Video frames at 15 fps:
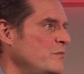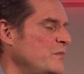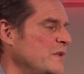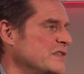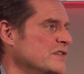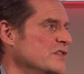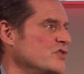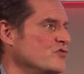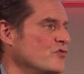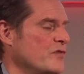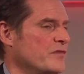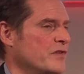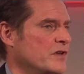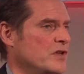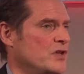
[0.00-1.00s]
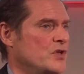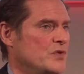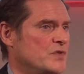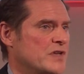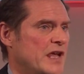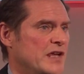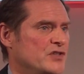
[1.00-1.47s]
business-driven,
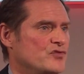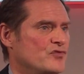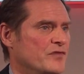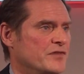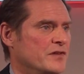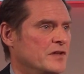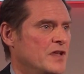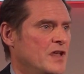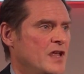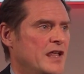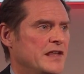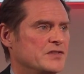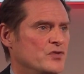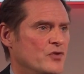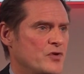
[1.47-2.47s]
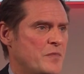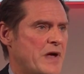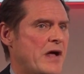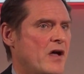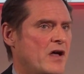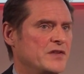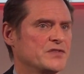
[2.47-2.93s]
use case-driven. It's not
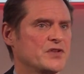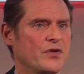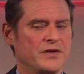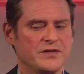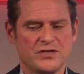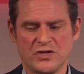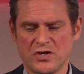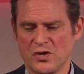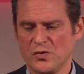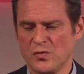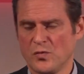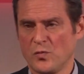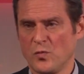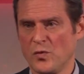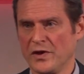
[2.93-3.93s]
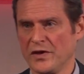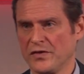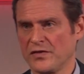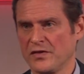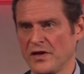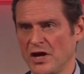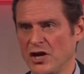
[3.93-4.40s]
about us going to you
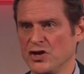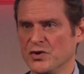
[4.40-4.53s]
with a